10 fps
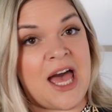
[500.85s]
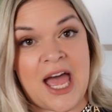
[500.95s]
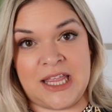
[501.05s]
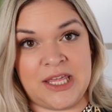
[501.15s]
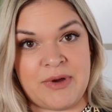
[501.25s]

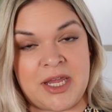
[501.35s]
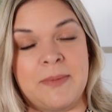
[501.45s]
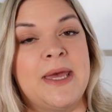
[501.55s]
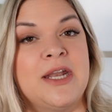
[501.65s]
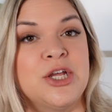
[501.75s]
Highly
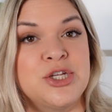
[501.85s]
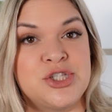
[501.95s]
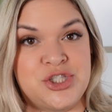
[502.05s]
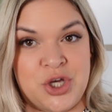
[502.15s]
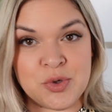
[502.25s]
recommend.
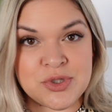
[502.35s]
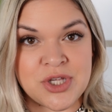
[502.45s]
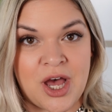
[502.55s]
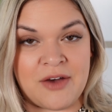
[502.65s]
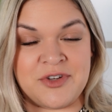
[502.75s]
So
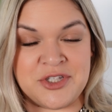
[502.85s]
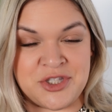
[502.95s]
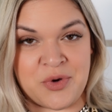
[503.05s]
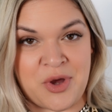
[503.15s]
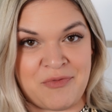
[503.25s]
soft,
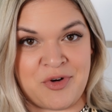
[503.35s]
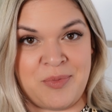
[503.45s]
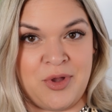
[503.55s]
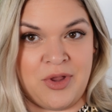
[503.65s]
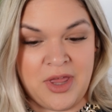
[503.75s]
so
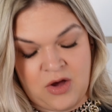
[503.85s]
comfortable,